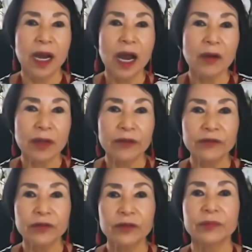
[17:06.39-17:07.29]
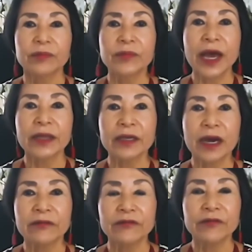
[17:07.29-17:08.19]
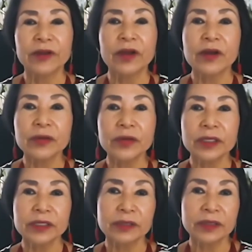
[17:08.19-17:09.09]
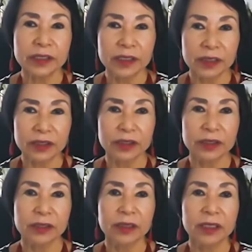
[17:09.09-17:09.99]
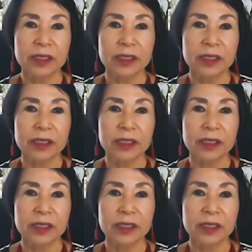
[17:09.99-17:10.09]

However, that got very little attention